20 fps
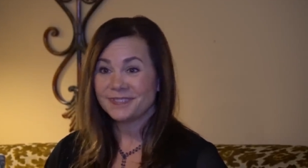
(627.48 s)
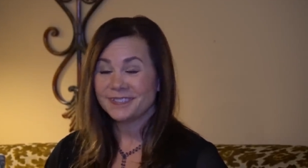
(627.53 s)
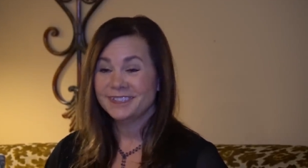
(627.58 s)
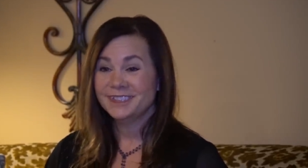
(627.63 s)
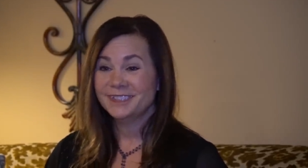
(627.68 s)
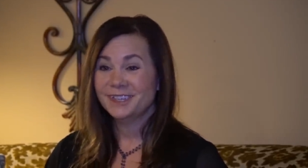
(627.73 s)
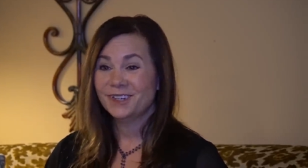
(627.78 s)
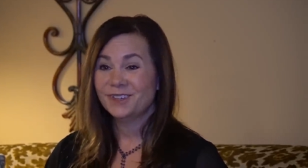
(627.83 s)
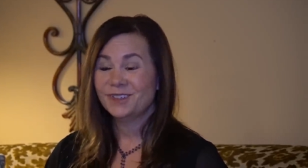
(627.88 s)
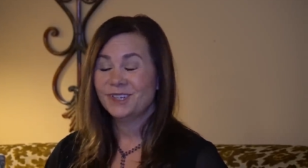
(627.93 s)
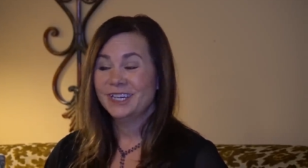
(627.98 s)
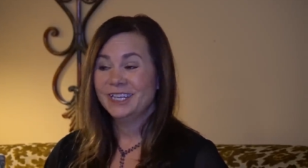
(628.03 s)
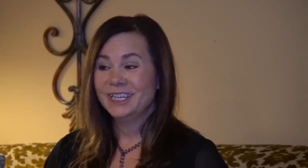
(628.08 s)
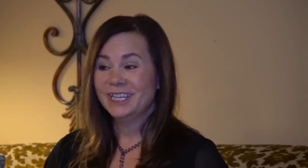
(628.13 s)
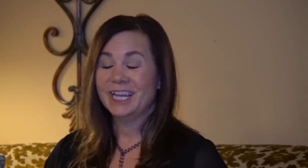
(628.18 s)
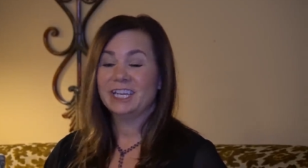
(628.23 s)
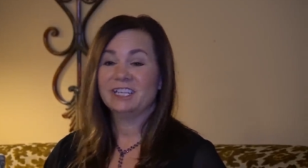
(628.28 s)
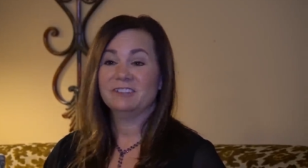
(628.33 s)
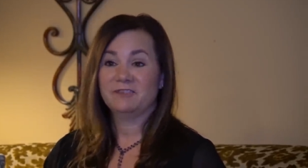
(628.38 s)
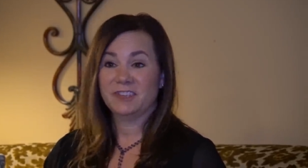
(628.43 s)
You know,
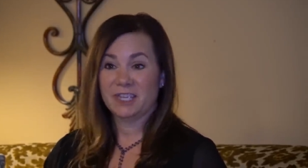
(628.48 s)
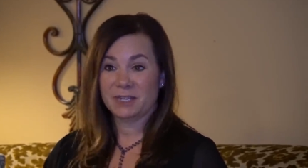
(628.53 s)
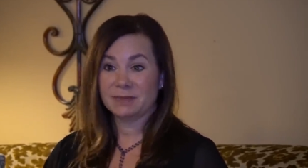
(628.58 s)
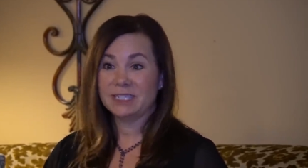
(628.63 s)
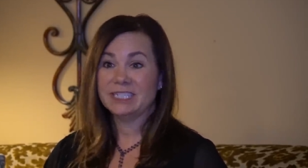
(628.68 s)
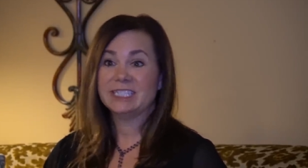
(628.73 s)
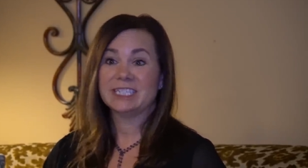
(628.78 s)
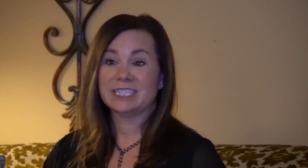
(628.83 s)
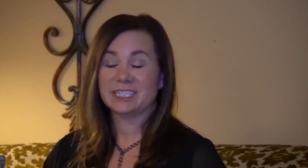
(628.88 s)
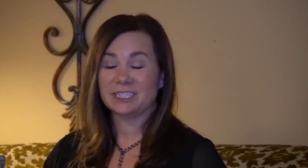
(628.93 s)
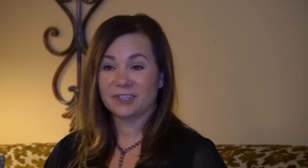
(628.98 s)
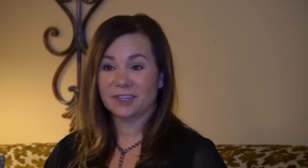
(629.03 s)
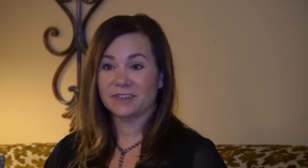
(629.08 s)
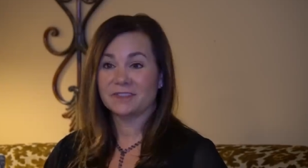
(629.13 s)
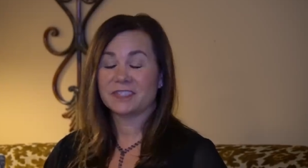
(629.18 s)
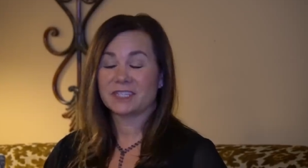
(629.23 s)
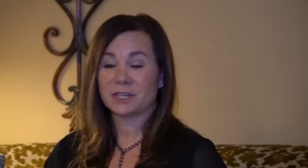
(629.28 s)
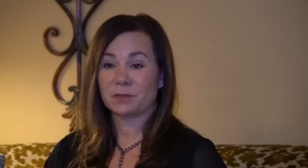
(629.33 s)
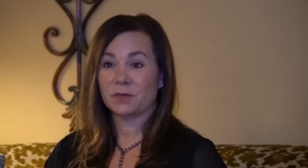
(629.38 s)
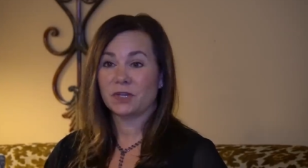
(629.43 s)
at family dinner, if
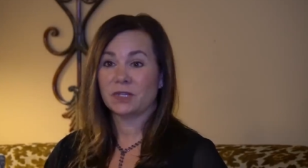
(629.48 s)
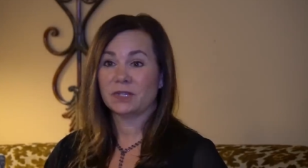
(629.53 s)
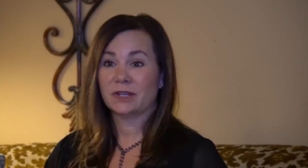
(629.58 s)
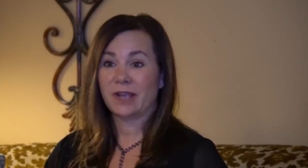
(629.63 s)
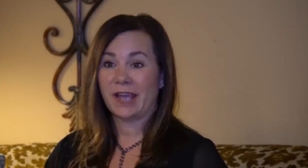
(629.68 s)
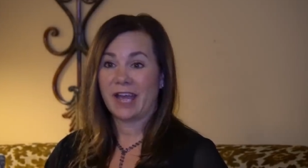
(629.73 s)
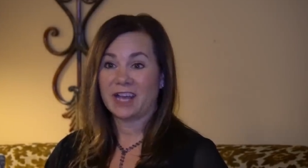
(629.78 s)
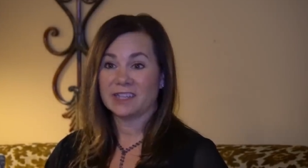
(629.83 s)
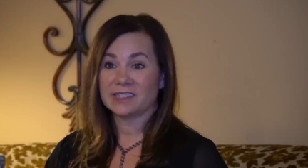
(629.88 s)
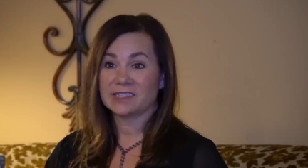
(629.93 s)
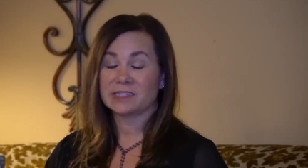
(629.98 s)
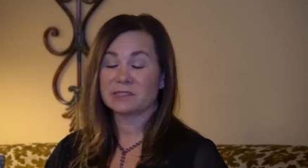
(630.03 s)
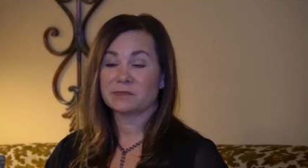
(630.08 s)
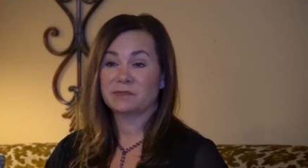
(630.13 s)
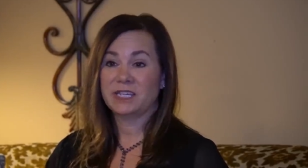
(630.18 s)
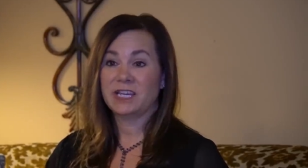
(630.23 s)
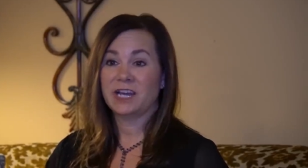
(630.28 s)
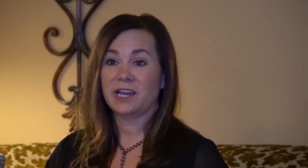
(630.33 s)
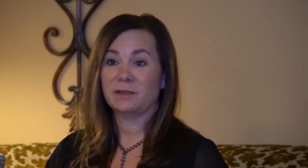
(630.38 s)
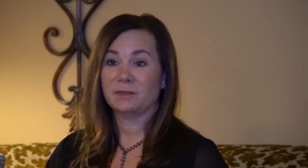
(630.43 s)
someone asks
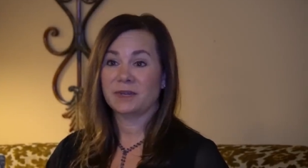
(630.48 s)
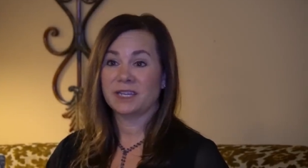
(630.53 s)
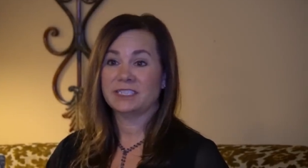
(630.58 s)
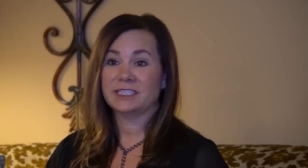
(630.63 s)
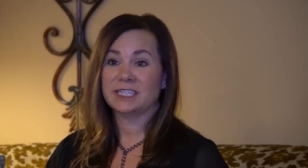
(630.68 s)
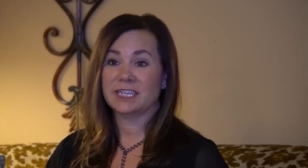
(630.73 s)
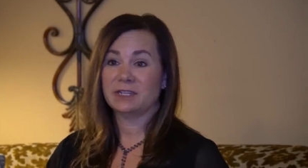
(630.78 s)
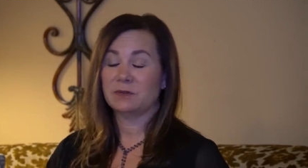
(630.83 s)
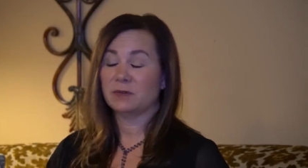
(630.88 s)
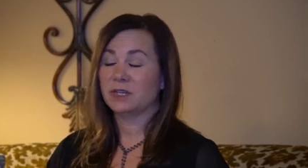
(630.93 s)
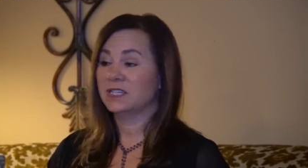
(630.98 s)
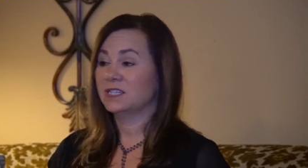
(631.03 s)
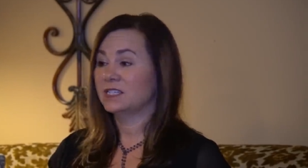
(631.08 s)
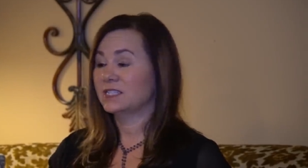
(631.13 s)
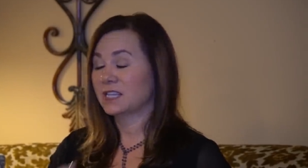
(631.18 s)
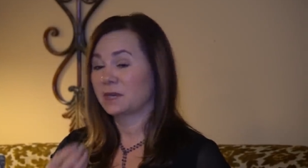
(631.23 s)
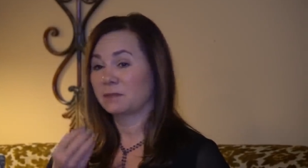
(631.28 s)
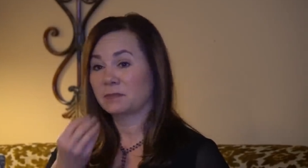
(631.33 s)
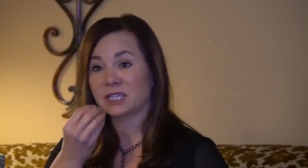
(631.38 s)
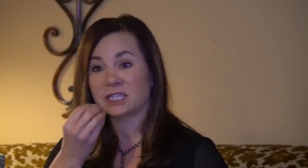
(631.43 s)
me how my day
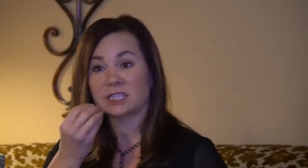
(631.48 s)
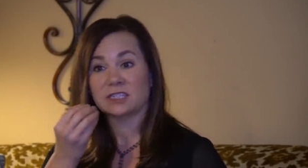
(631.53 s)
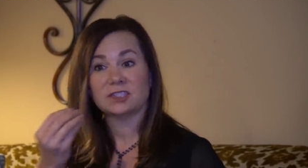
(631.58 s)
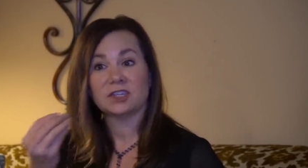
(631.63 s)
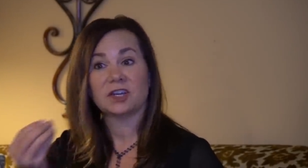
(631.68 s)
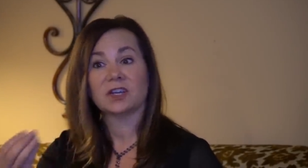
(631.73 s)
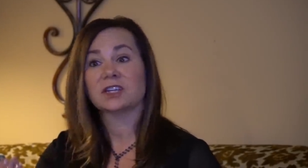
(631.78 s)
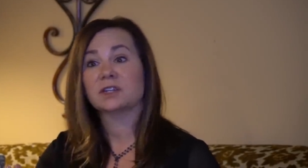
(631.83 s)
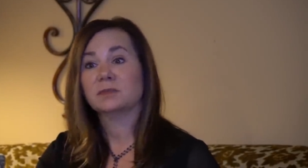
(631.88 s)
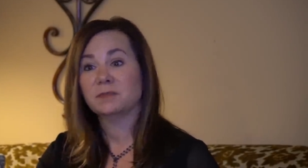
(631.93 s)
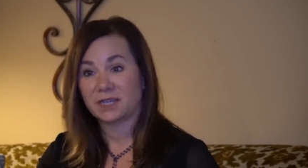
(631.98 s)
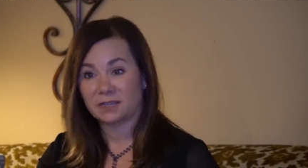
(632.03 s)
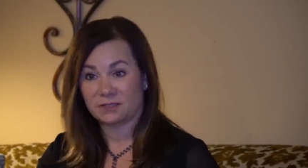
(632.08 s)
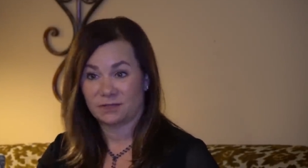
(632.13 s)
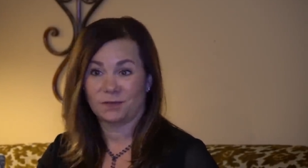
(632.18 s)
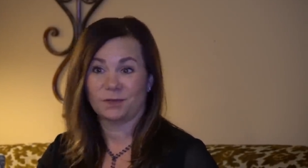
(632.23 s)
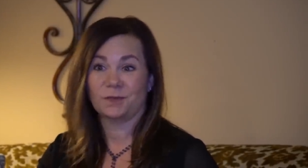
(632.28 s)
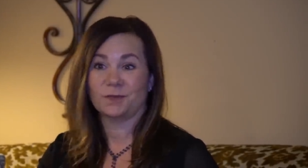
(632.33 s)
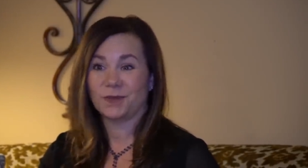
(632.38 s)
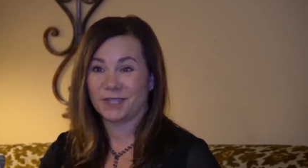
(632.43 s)
was, I'm going to talk
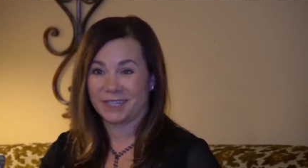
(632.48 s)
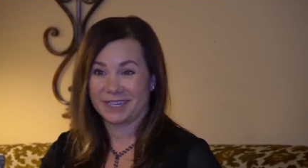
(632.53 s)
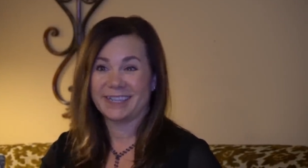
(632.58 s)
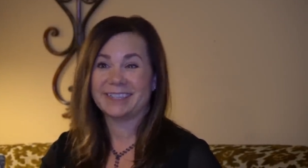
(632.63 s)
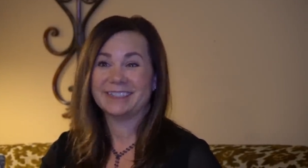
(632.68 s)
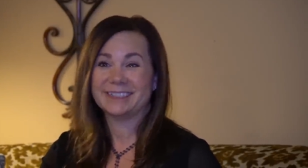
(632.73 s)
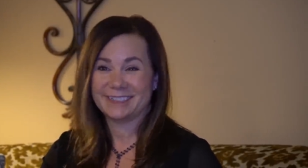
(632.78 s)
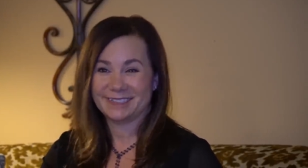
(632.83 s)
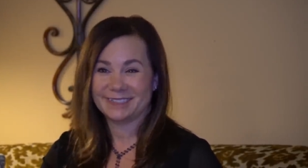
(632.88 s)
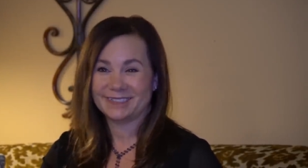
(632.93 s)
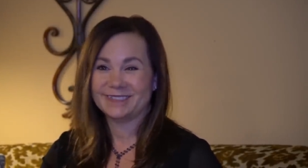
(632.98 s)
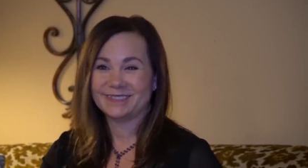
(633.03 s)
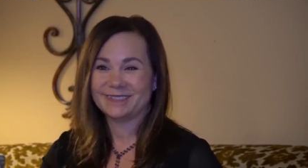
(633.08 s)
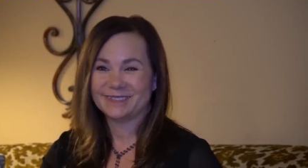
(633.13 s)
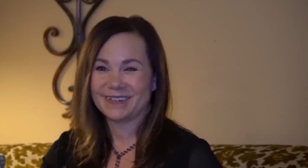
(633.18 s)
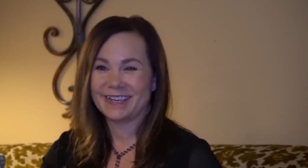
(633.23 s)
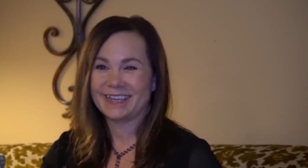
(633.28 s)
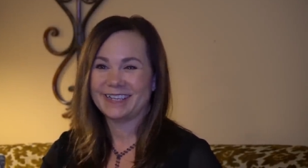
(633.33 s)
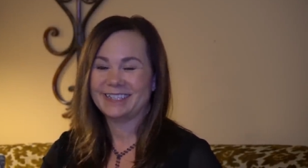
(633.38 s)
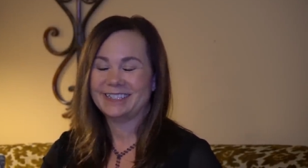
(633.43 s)
about what I do,
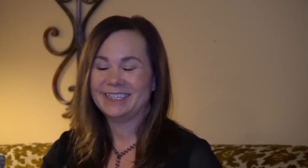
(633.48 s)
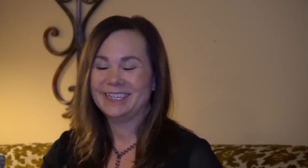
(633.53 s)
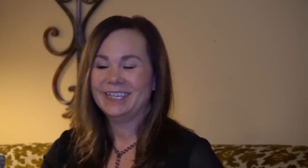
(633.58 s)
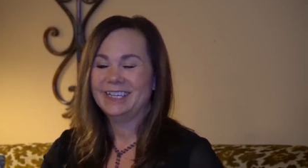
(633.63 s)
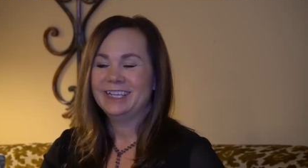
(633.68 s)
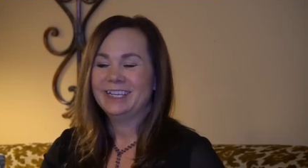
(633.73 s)
right?